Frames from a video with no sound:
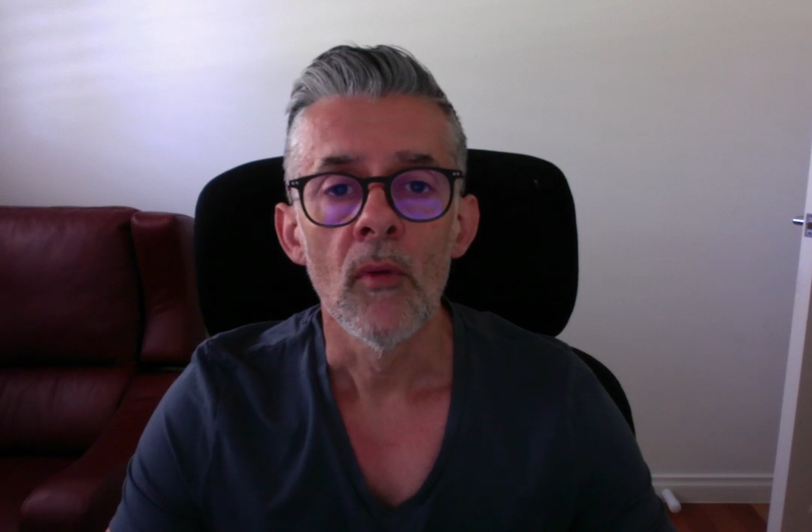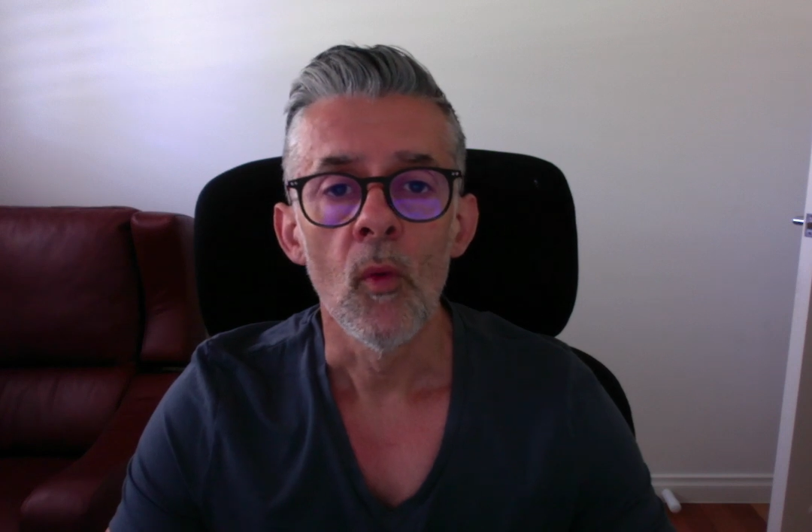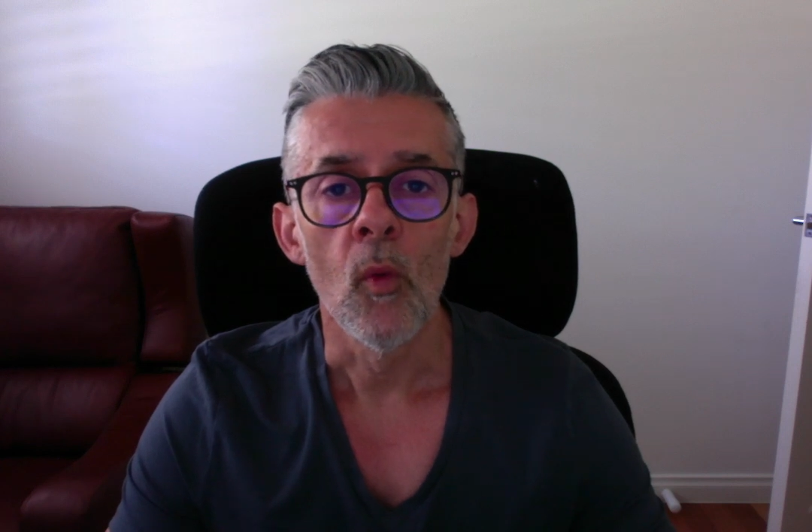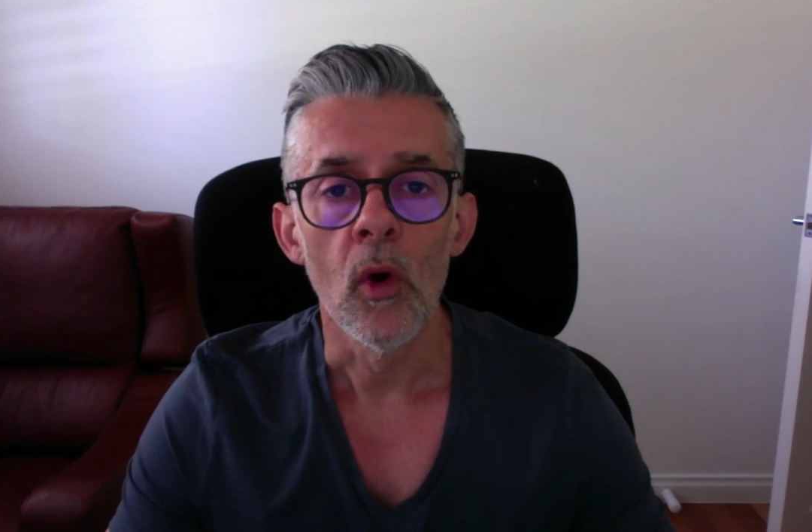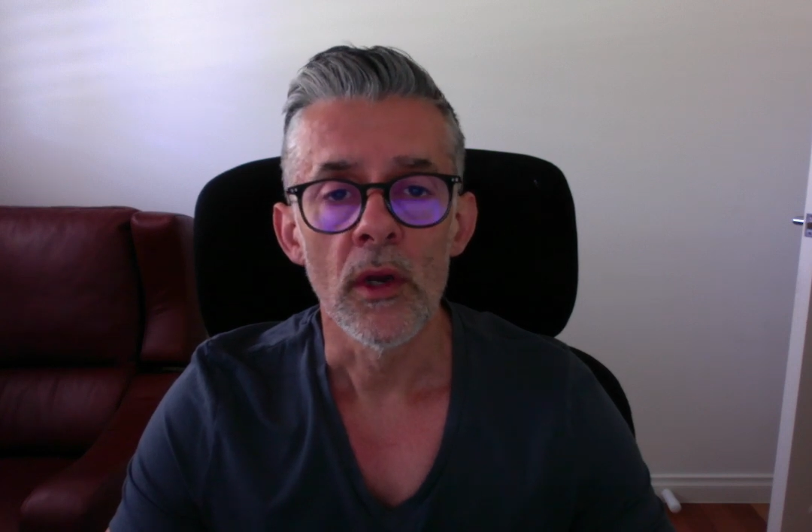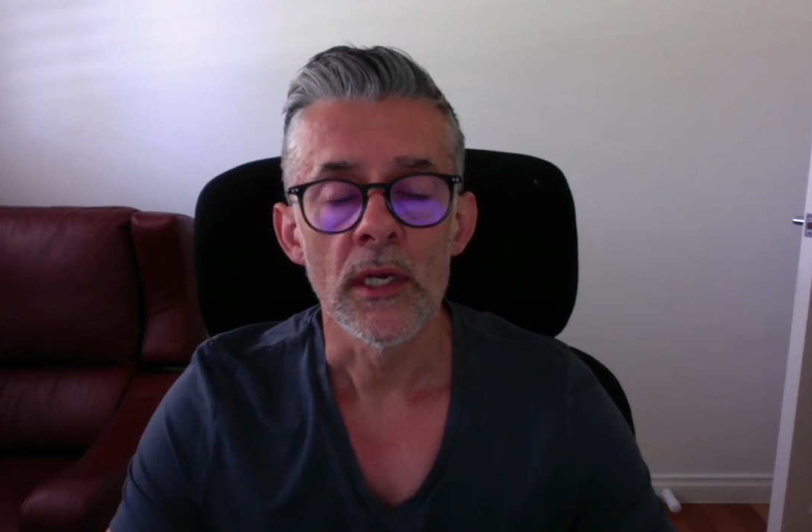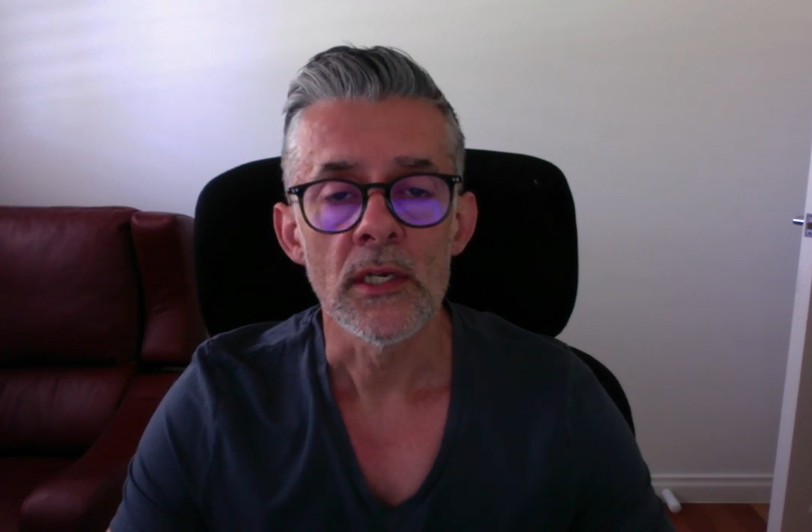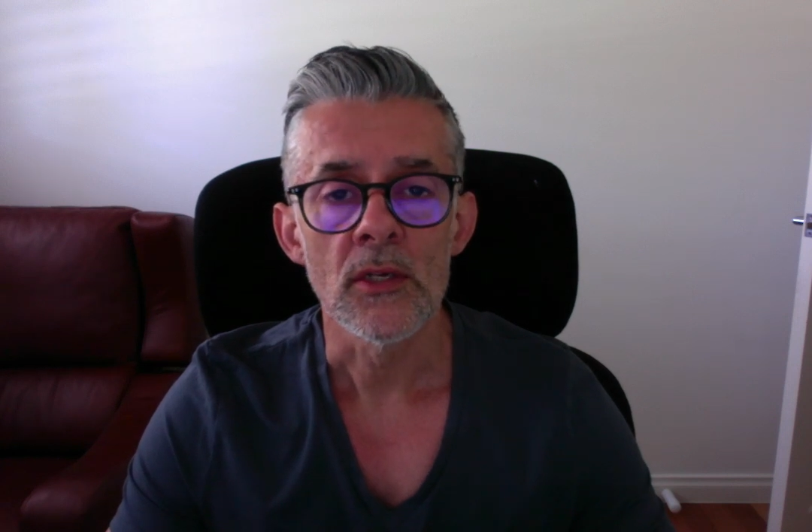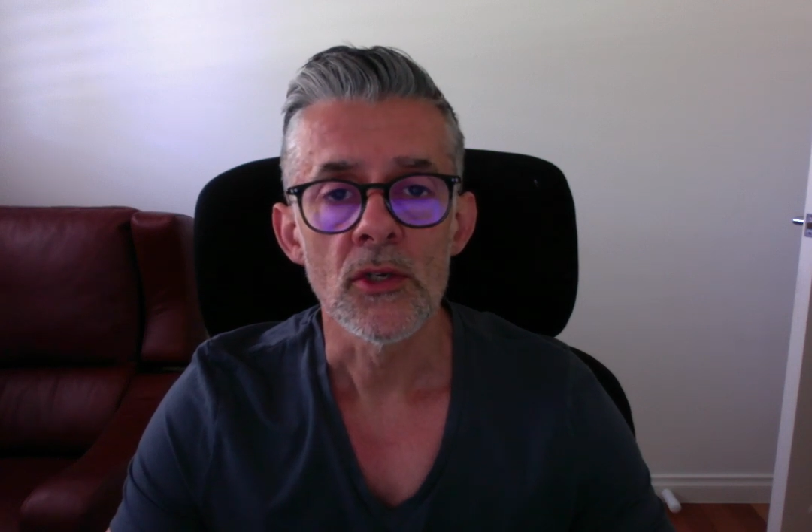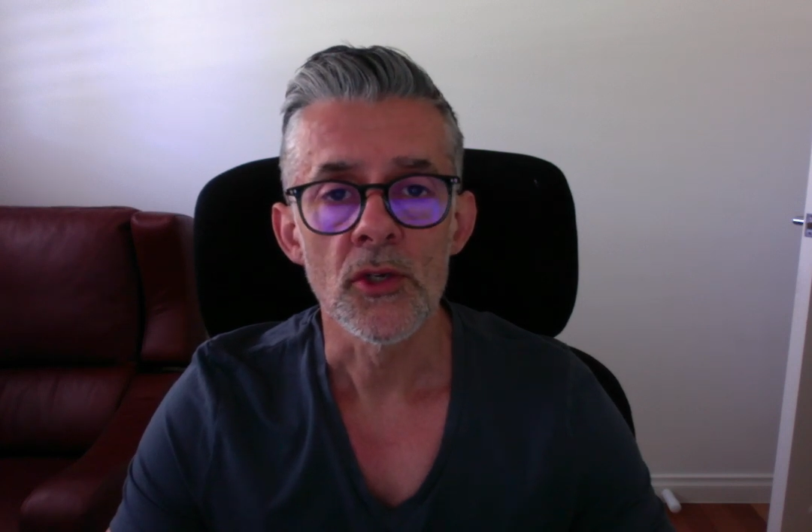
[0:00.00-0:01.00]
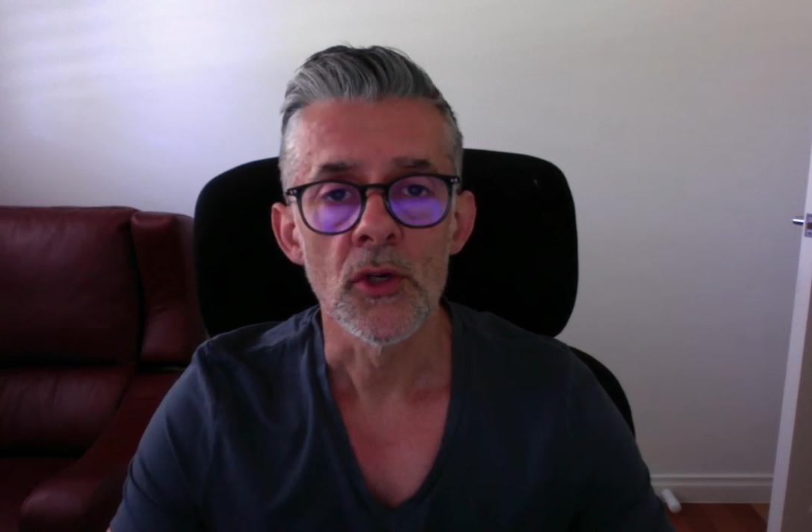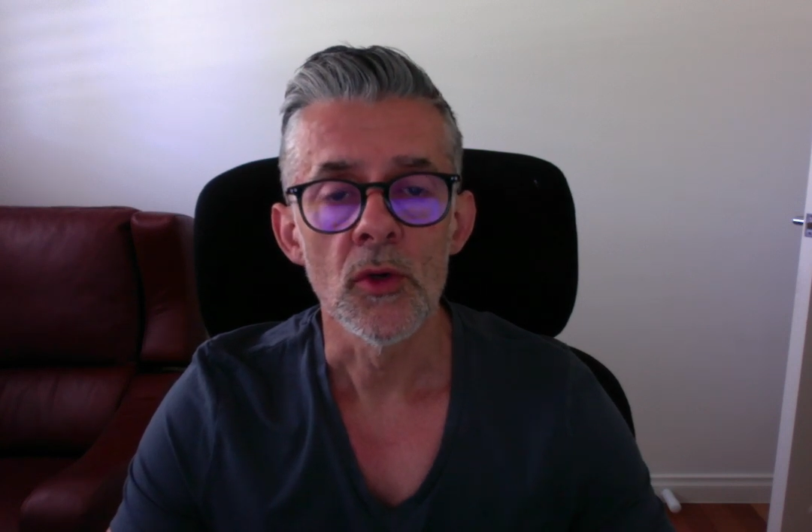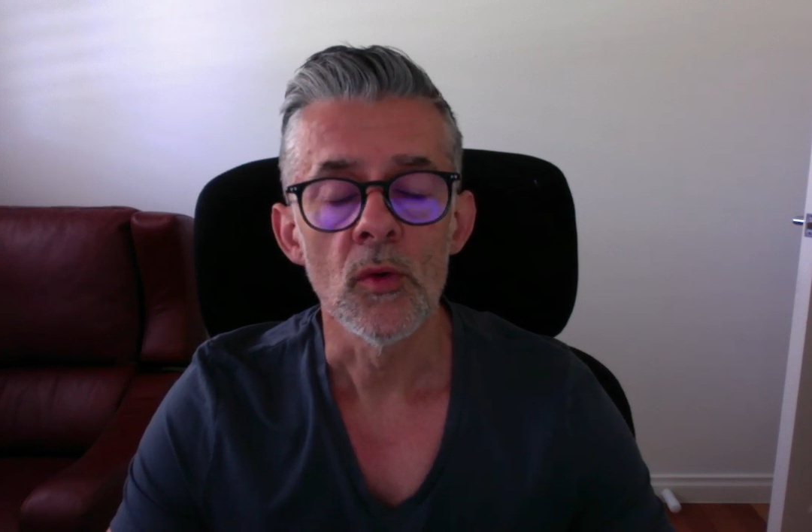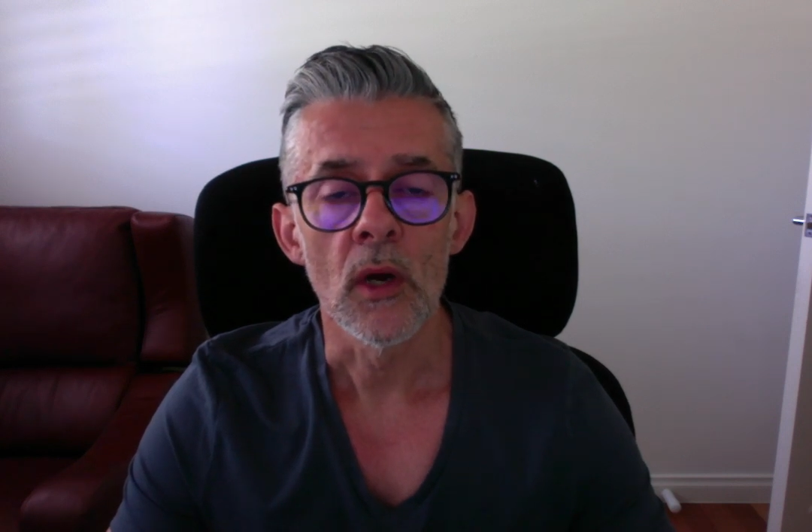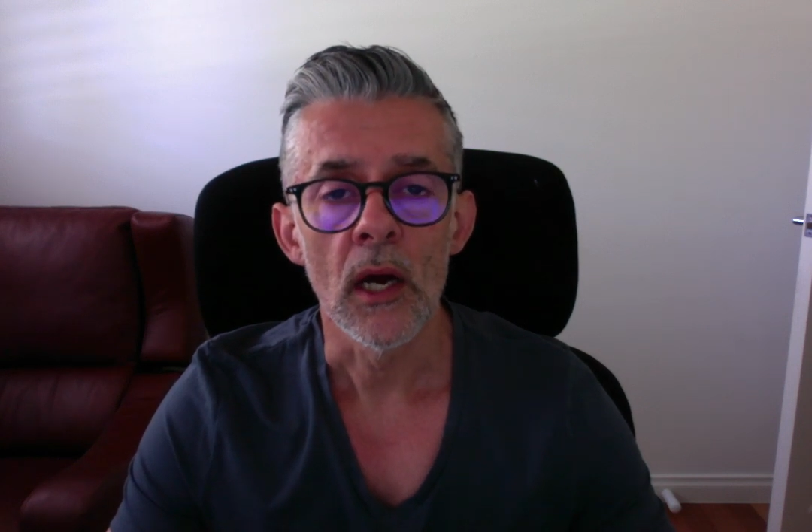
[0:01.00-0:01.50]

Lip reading: wanted to